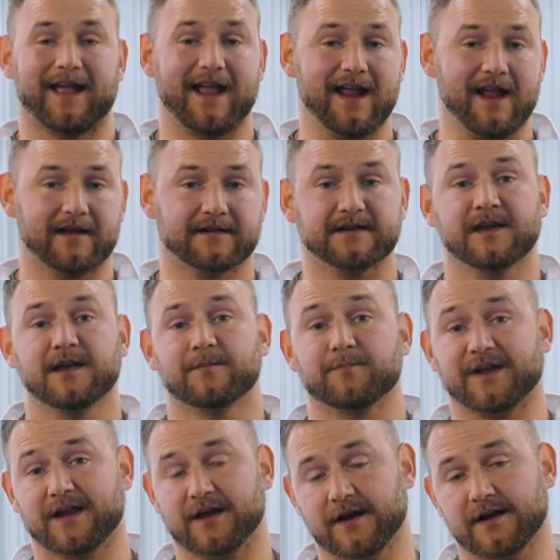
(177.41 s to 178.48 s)
And
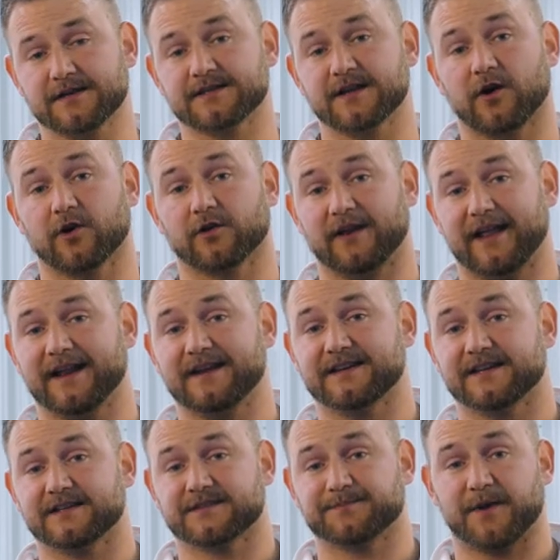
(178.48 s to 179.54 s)
because our
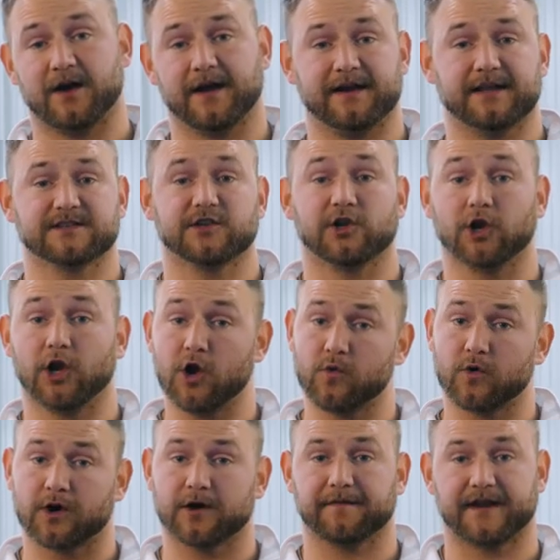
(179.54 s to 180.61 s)
landing spot is
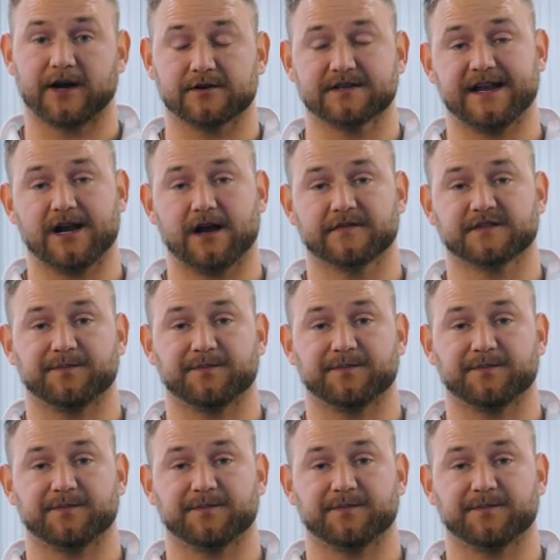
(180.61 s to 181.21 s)
lower than our takeoff